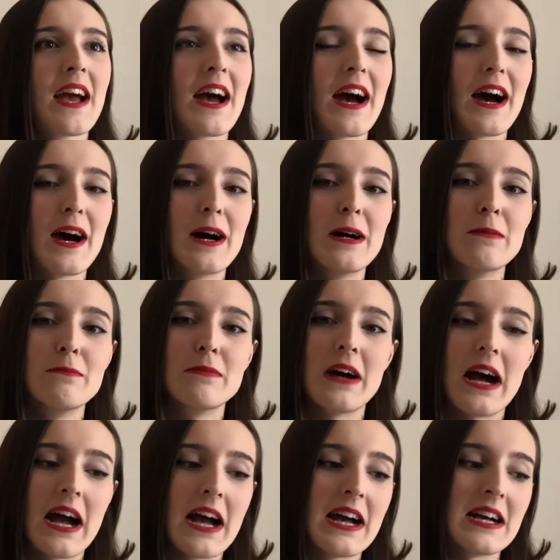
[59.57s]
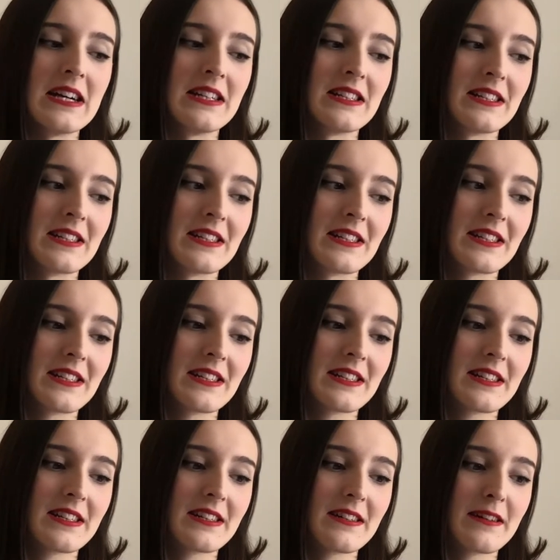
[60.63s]
And
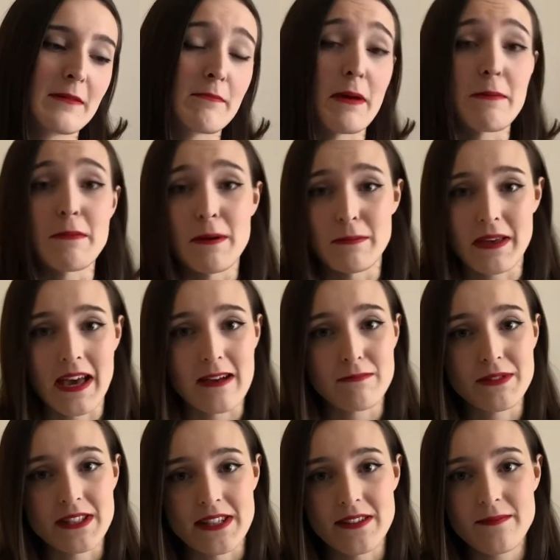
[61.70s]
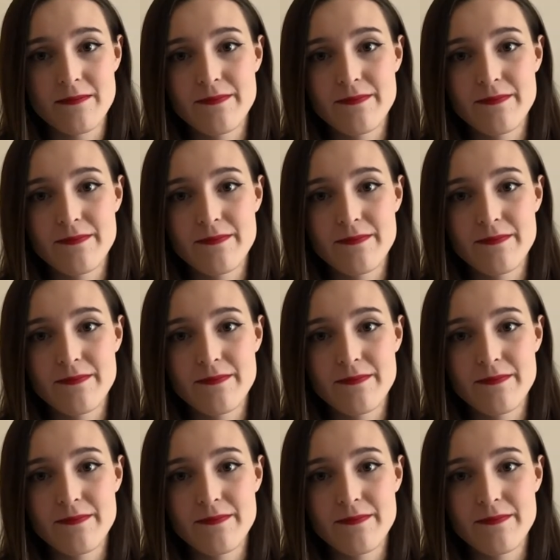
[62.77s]
my mum kept it.